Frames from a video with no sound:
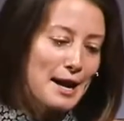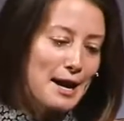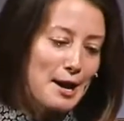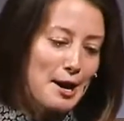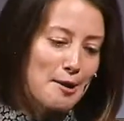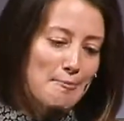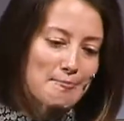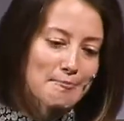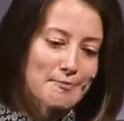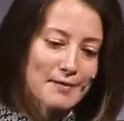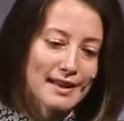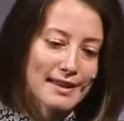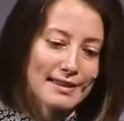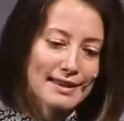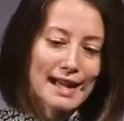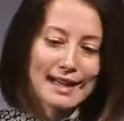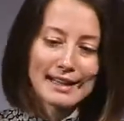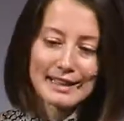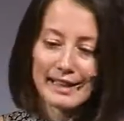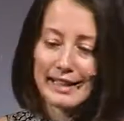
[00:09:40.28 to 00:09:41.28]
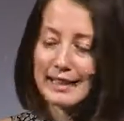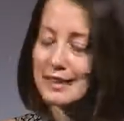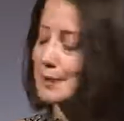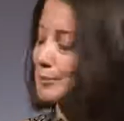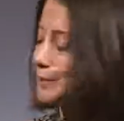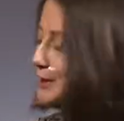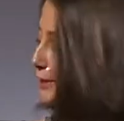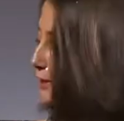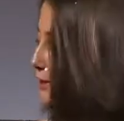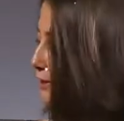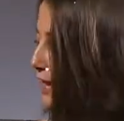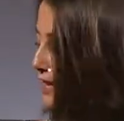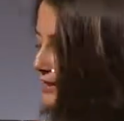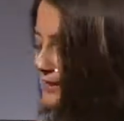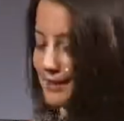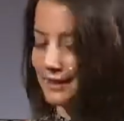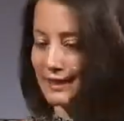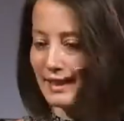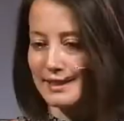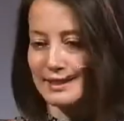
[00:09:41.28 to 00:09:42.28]
And that leads me, so
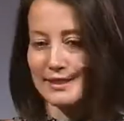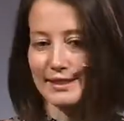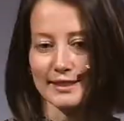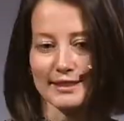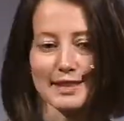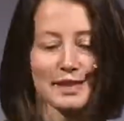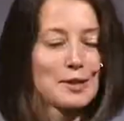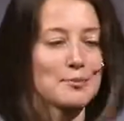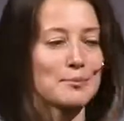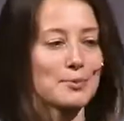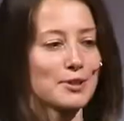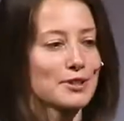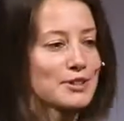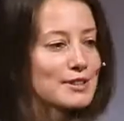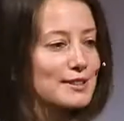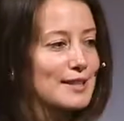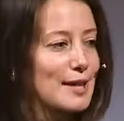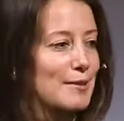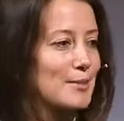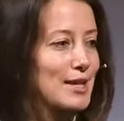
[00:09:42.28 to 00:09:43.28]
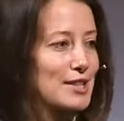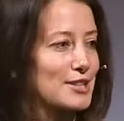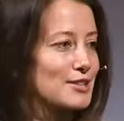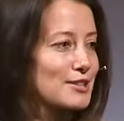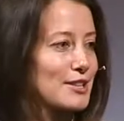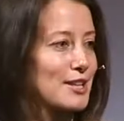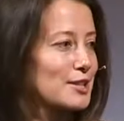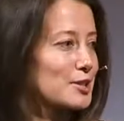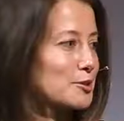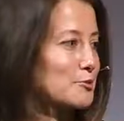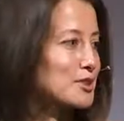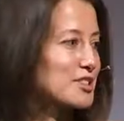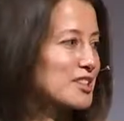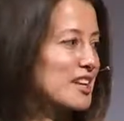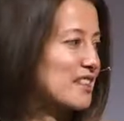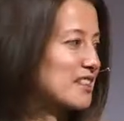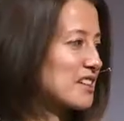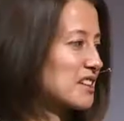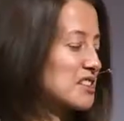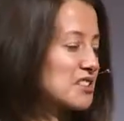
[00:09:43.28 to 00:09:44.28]
that's the second point, is the imagination,
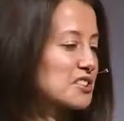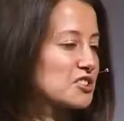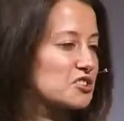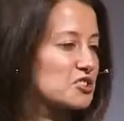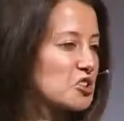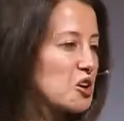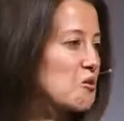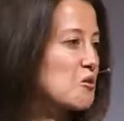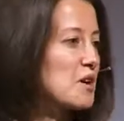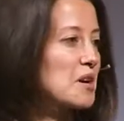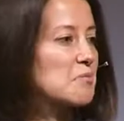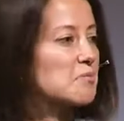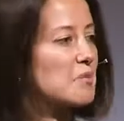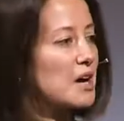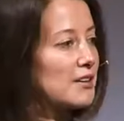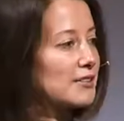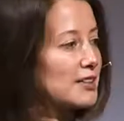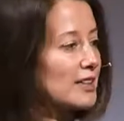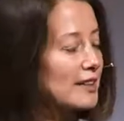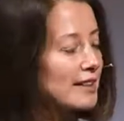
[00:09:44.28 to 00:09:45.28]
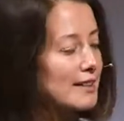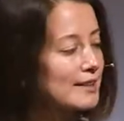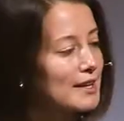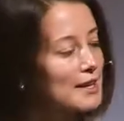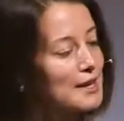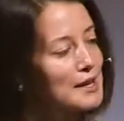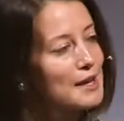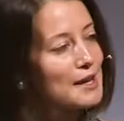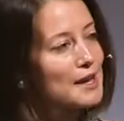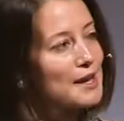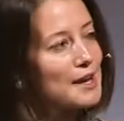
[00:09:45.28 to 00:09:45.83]
which I think is so unbounded. And